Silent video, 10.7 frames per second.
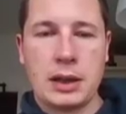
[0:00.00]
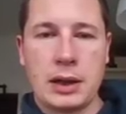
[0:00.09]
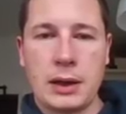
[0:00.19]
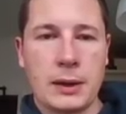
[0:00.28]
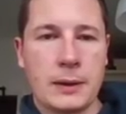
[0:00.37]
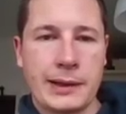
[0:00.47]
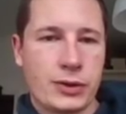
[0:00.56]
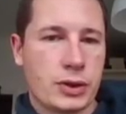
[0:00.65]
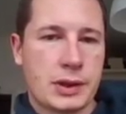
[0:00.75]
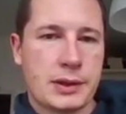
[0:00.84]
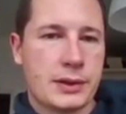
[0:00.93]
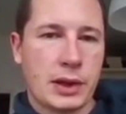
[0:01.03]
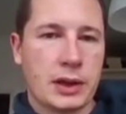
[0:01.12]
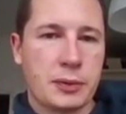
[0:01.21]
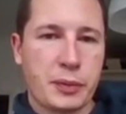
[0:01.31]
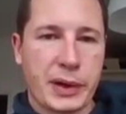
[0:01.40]
Uh, and just
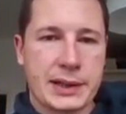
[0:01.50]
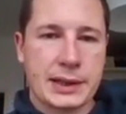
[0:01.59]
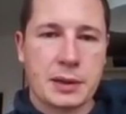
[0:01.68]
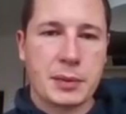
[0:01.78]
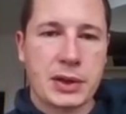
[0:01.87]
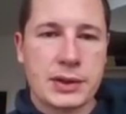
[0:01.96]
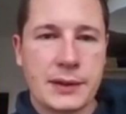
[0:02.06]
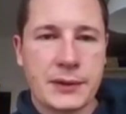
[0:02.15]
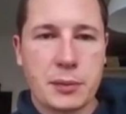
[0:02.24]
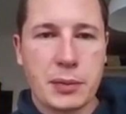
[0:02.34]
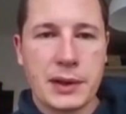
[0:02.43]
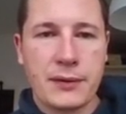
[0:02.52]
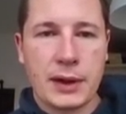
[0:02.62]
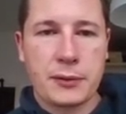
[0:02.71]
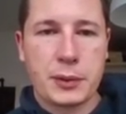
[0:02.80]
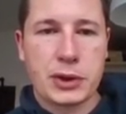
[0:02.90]
start pressing because after
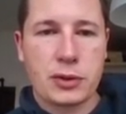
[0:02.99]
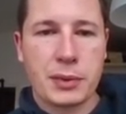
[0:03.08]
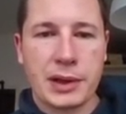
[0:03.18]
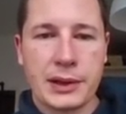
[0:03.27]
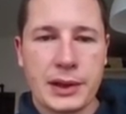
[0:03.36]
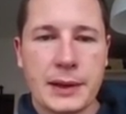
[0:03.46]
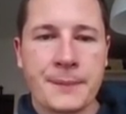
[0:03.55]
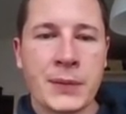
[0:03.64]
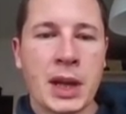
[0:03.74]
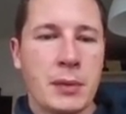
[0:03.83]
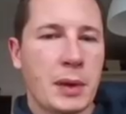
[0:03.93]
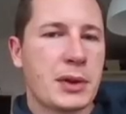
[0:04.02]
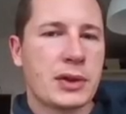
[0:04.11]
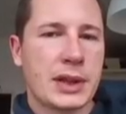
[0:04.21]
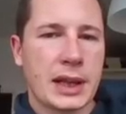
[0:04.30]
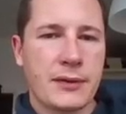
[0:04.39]
b5 bishop b3 maybe
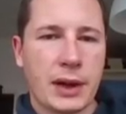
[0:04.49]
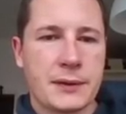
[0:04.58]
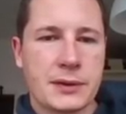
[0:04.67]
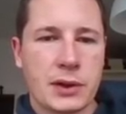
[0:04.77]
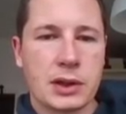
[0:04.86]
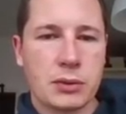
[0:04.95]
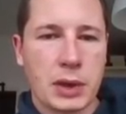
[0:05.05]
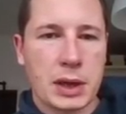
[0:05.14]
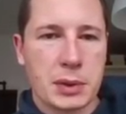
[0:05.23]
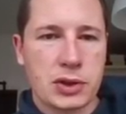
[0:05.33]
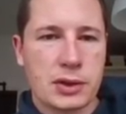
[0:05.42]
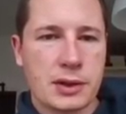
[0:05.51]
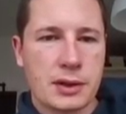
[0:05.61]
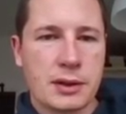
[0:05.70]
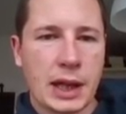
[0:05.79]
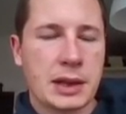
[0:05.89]
not a5 straight away but just
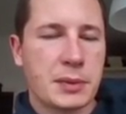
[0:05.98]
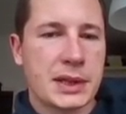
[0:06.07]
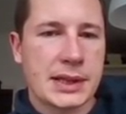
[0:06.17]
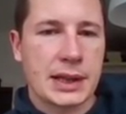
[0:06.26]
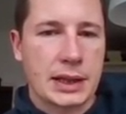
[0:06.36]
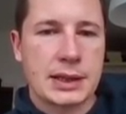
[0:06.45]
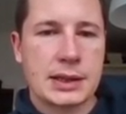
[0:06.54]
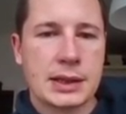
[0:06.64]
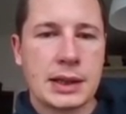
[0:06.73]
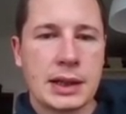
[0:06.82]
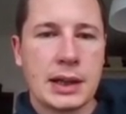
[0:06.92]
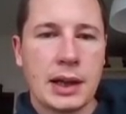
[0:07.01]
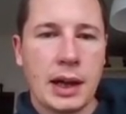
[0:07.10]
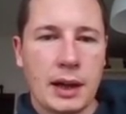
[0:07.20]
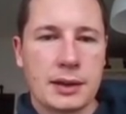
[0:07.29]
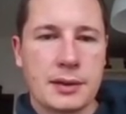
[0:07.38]
knight b6
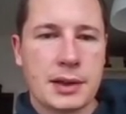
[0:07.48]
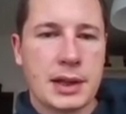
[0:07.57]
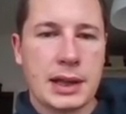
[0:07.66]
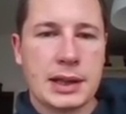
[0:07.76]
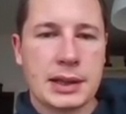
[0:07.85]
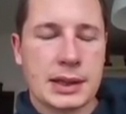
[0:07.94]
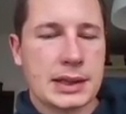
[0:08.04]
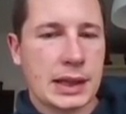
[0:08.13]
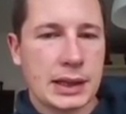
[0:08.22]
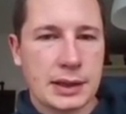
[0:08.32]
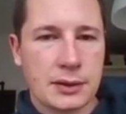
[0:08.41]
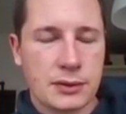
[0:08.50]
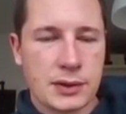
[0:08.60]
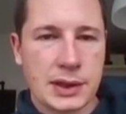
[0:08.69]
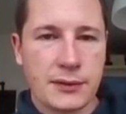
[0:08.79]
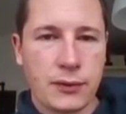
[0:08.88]
and getting this knight into
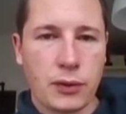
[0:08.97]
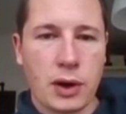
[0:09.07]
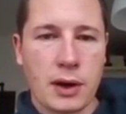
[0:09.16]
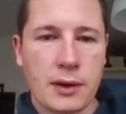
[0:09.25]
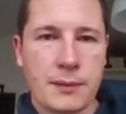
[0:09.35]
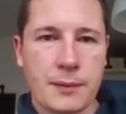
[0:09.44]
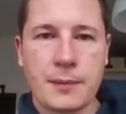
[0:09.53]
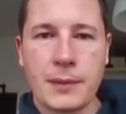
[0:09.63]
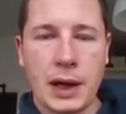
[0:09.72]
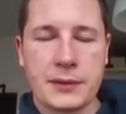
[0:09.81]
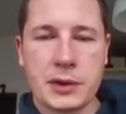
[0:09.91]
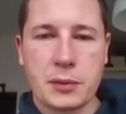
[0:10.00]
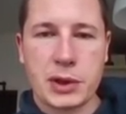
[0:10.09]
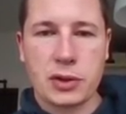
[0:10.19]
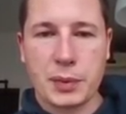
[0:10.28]
c4 after bishop